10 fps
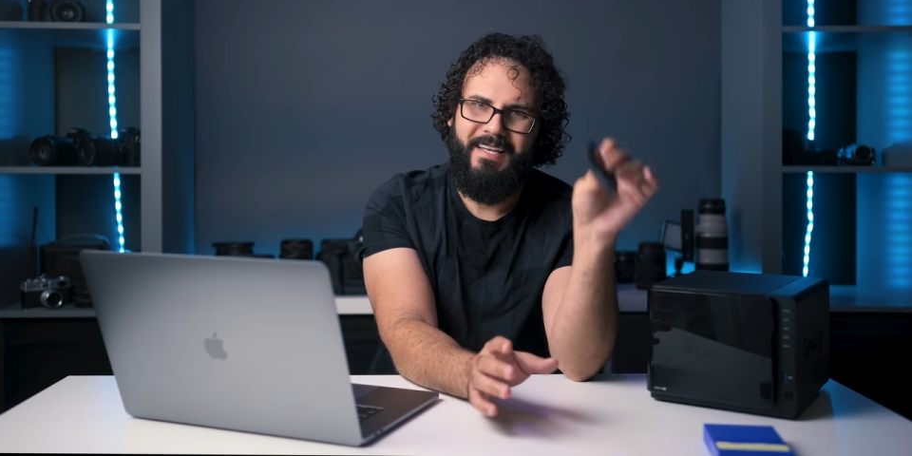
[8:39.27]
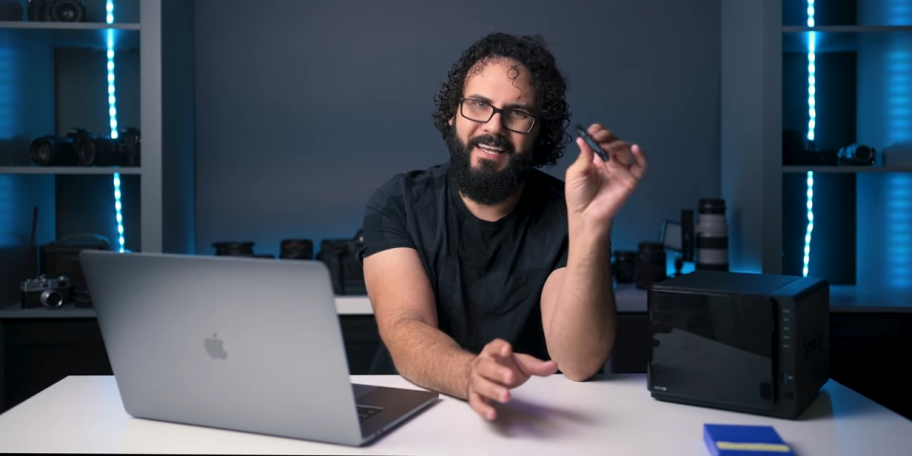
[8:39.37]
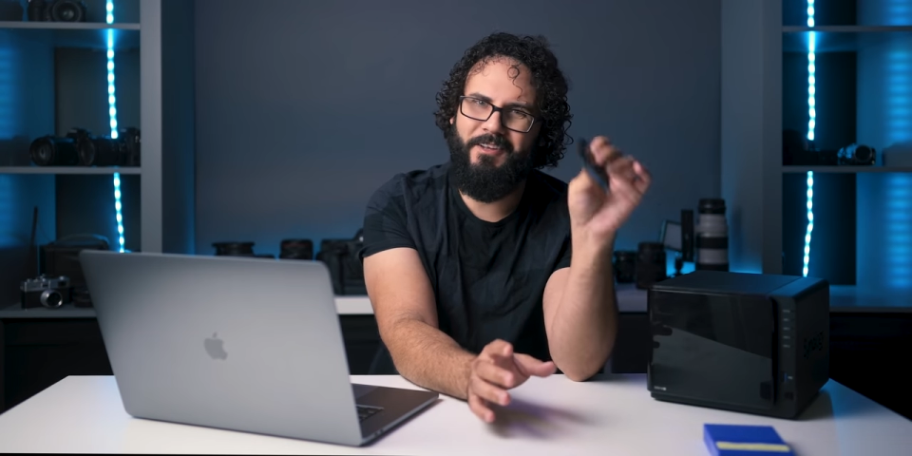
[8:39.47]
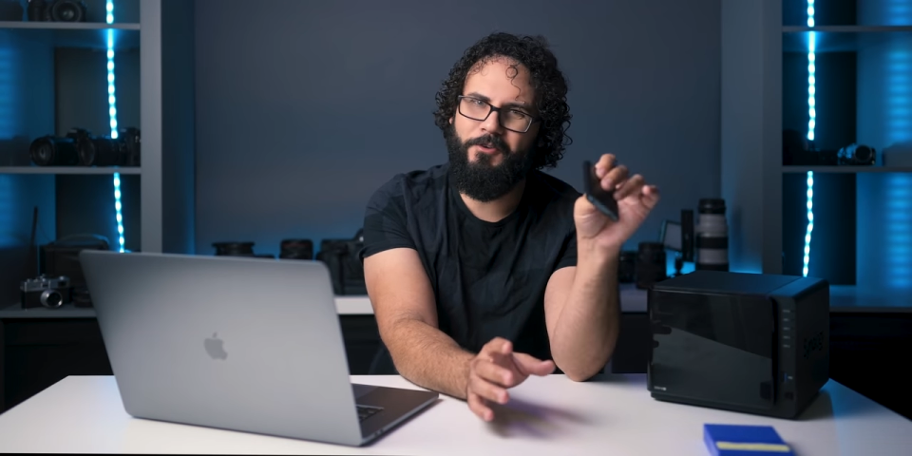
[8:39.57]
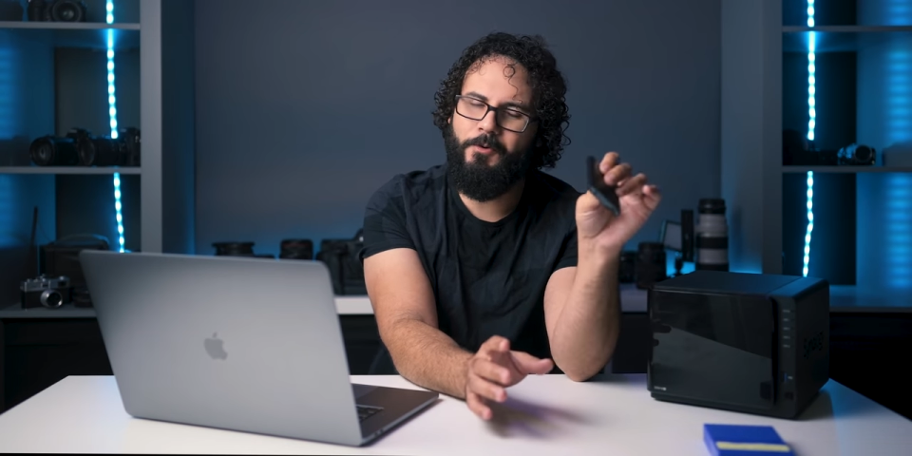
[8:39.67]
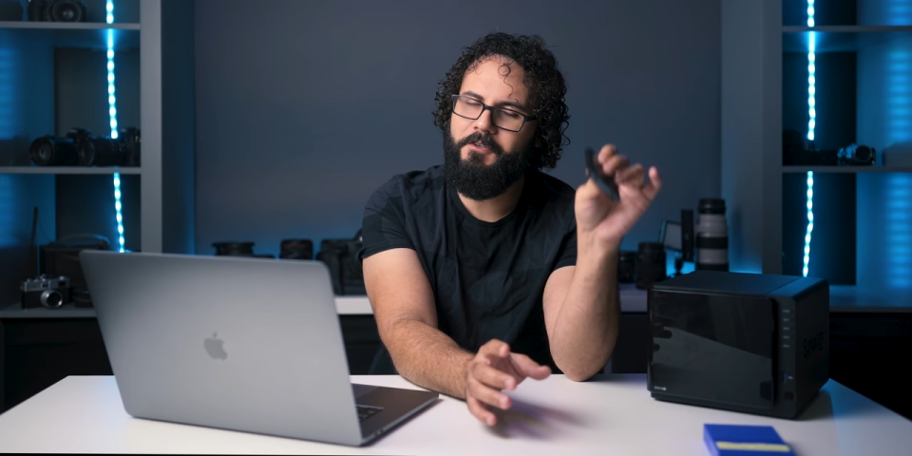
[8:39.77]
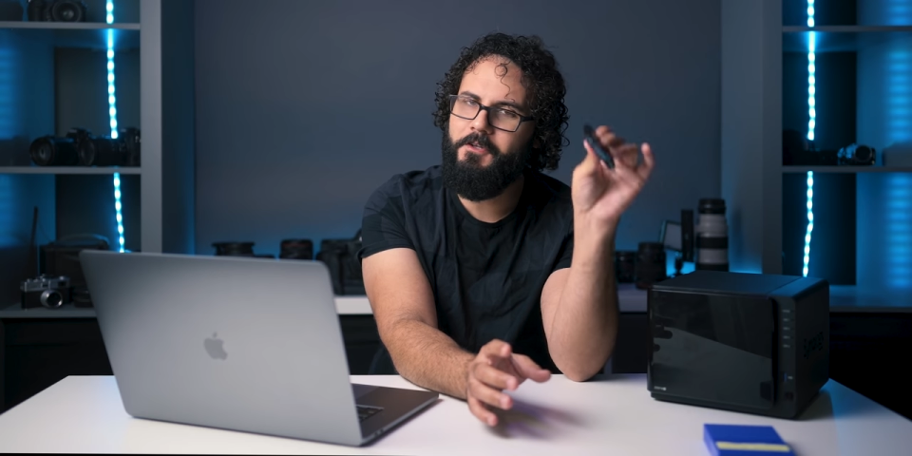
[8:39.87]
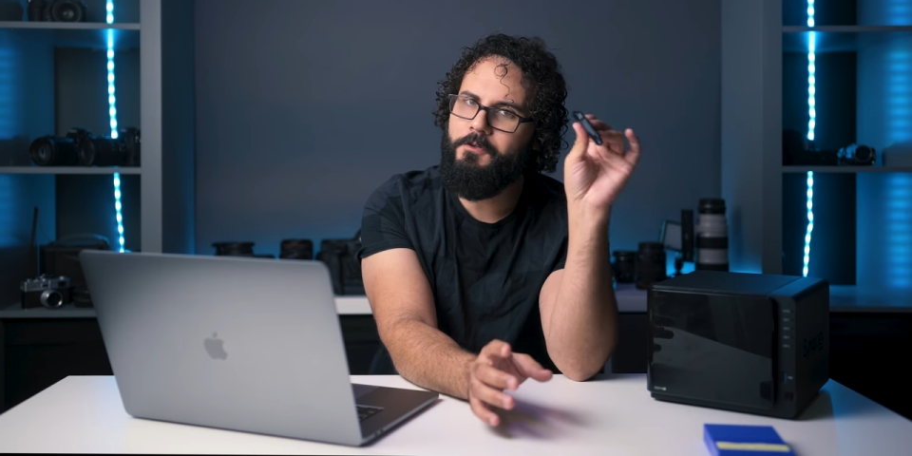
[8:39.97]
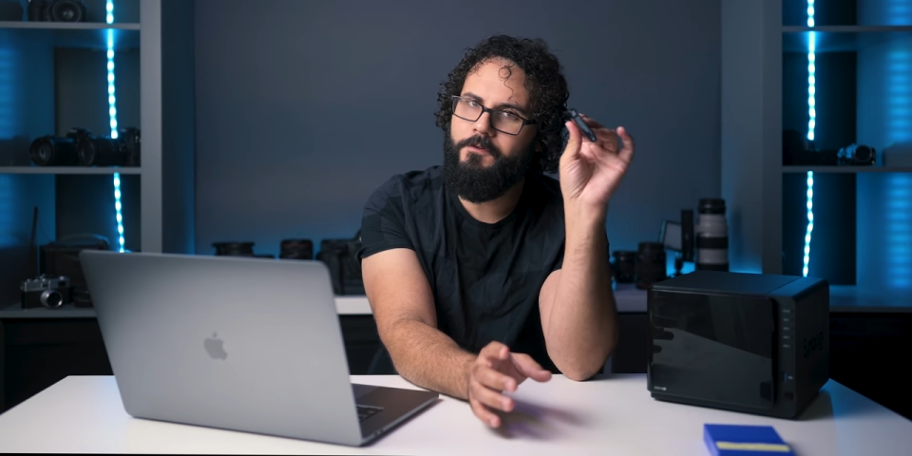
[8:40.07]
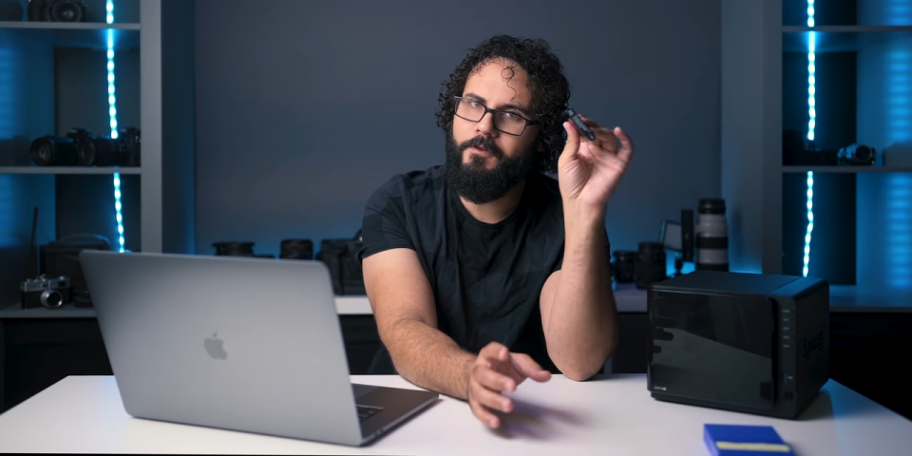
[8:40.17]
it is going to
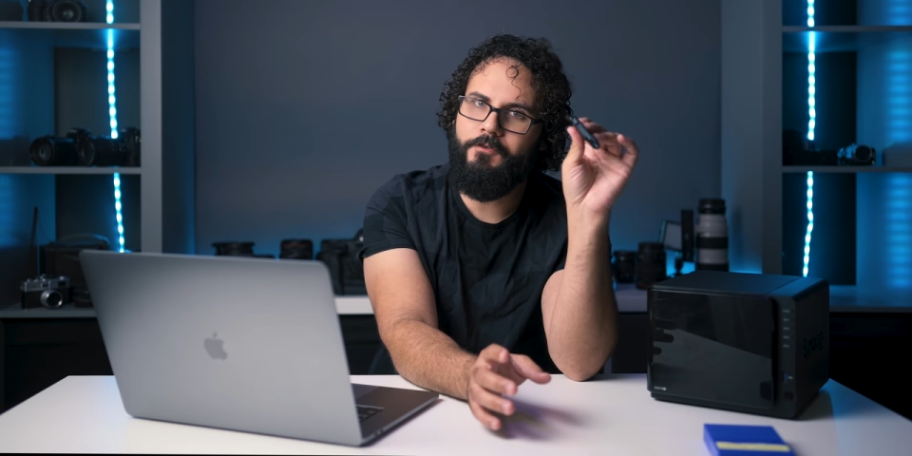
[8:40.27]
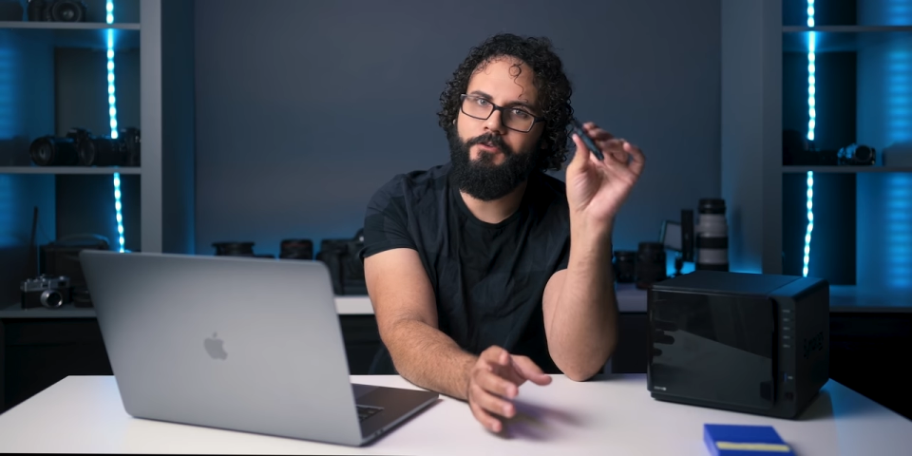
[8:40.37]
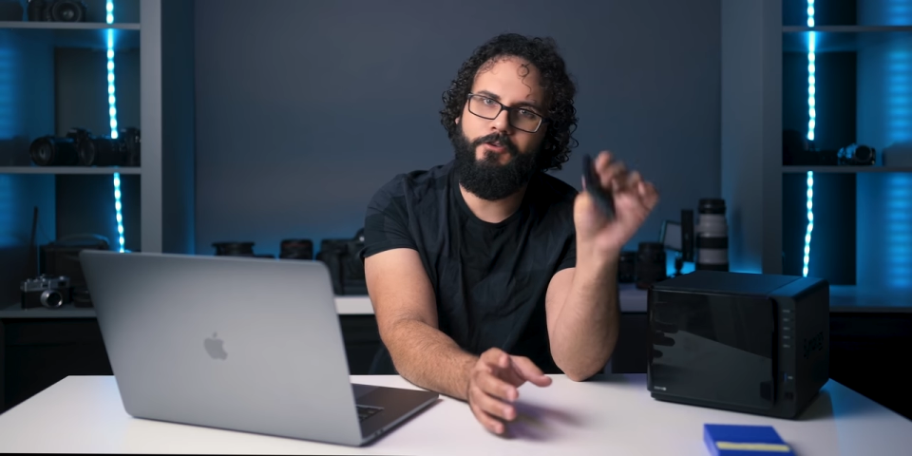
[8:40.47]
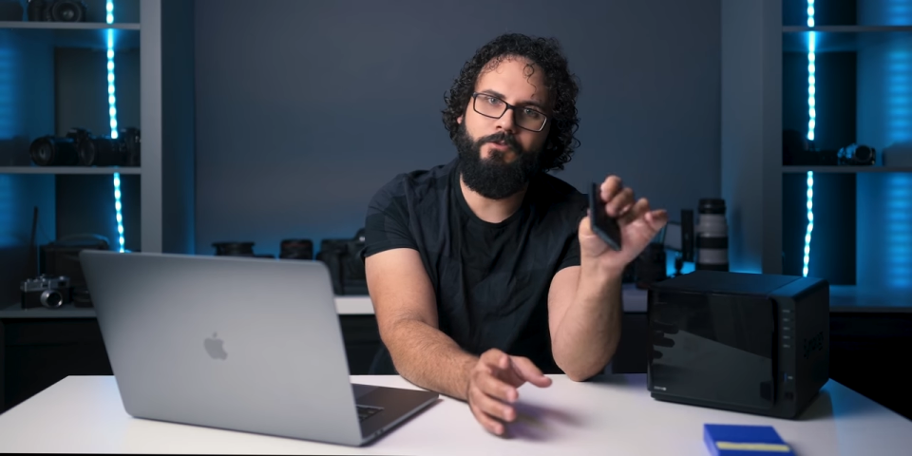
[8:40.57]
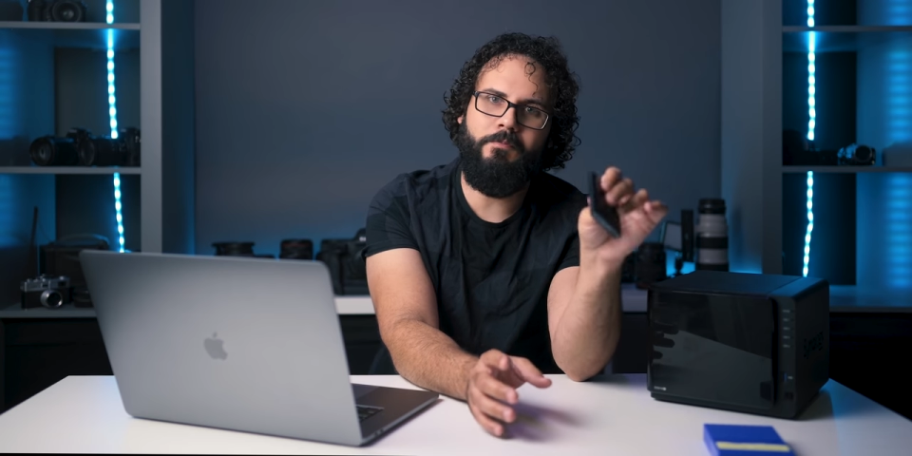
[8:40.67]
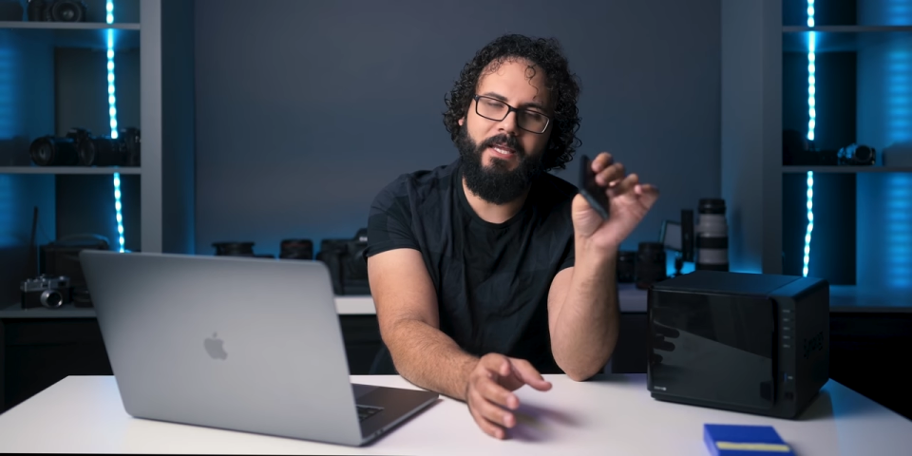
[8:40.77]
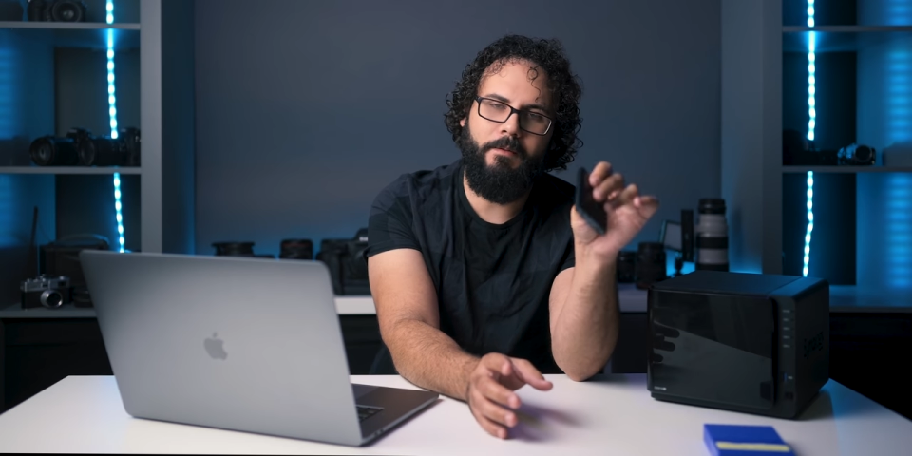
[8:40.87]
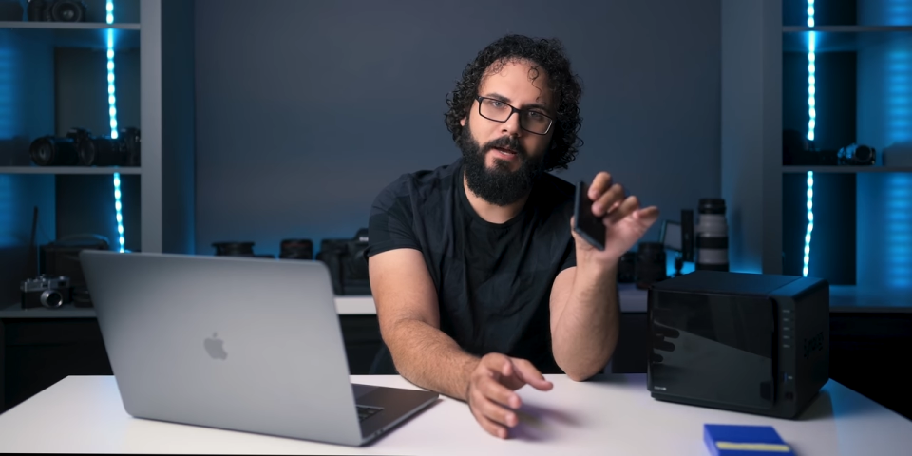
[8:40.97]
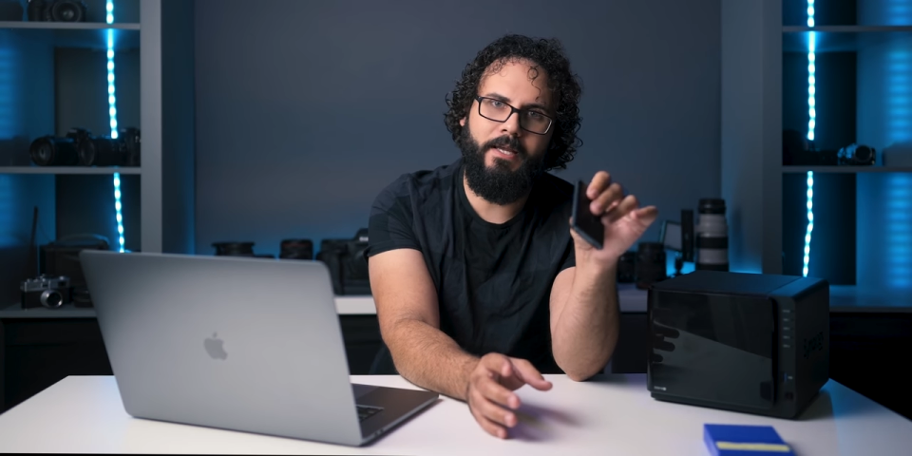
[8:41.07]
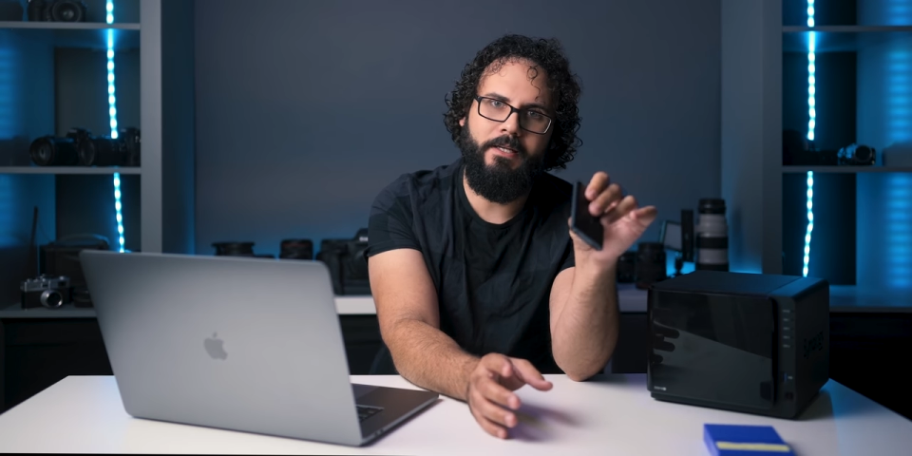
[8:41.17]
use those two
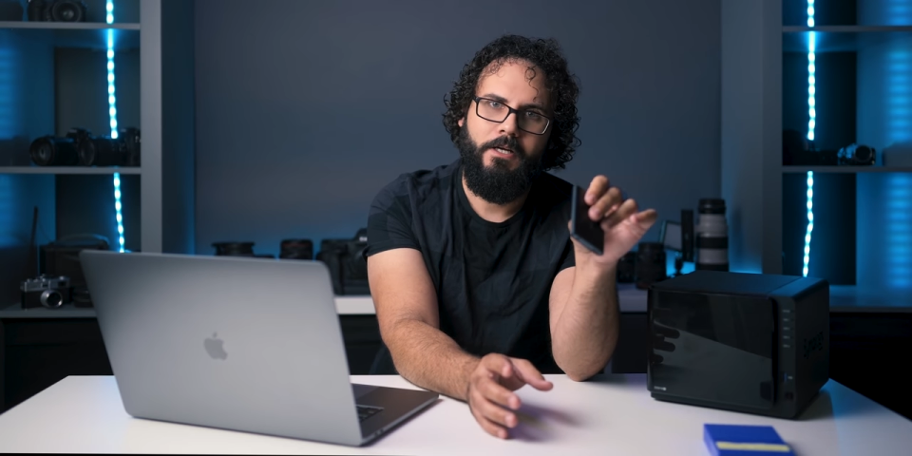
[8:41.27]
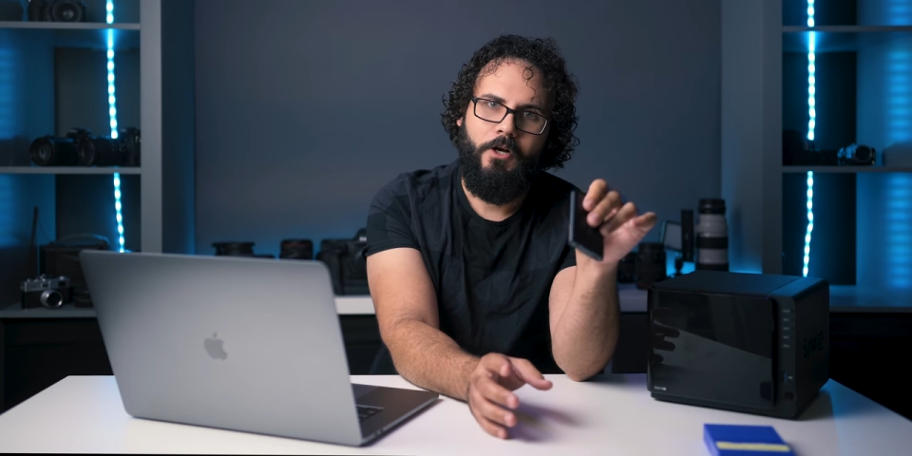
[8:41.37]
megabyte